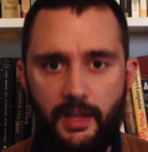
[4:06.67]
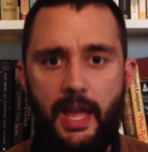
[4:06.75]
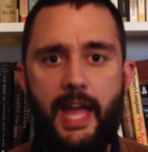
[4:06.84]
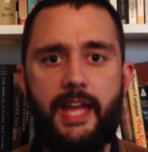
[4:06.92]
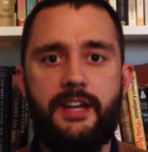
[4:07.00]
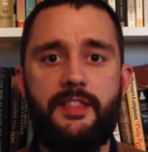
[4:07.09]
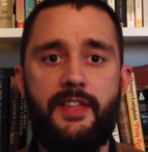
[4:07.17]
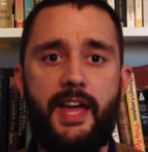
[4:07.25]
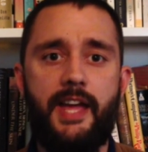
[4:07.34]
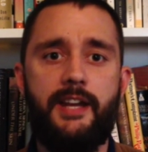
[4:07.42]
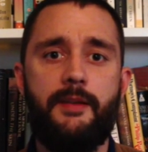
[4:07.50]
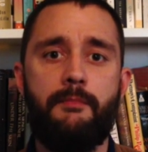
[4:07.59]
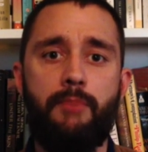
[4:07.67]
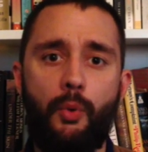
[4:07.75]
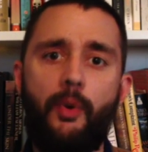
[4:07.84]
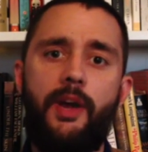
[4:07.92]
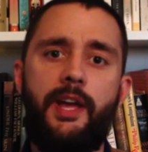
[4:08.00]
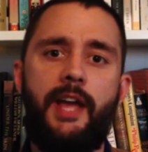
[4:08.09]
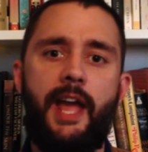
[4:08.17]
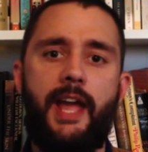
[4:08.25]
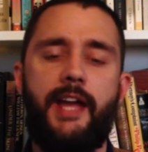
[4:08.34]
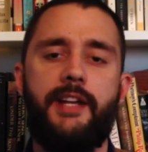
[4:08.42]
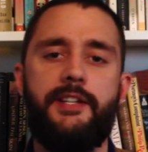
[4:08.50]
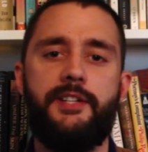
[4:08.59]
And then Boy
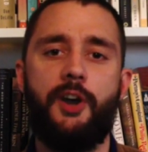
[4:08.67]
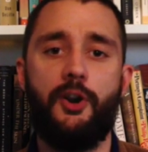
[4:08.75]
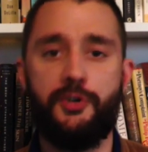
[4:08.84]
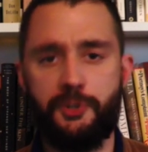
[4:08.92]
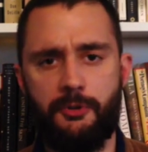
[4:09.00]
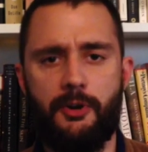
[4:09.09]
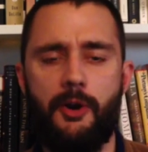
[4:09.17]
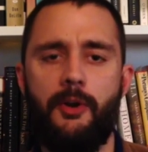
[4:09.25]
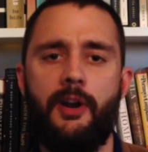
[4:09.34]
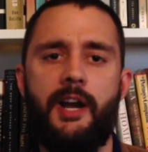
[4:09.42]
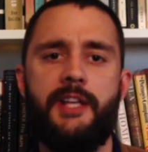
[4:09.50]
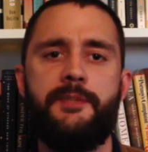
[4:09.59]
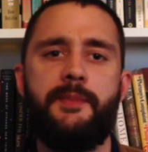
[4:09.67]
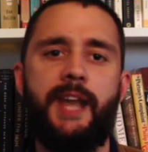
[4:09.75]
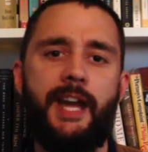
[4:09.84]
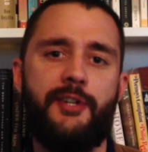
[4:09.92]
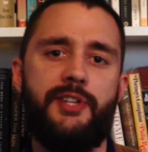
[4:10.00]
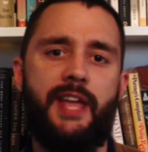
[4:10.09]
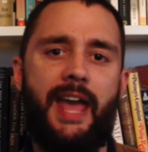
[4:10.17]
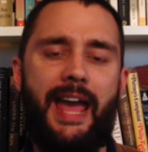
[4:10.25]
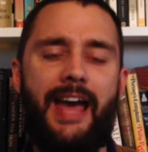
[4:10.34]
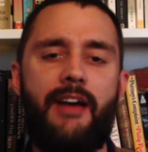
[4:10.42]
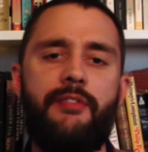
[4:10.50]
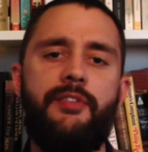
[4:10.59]
and Arturo, her husband, actually
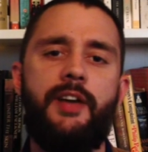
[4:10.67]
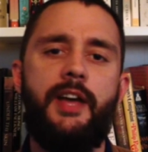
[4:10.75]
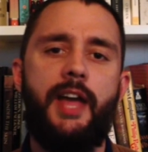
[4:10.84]
have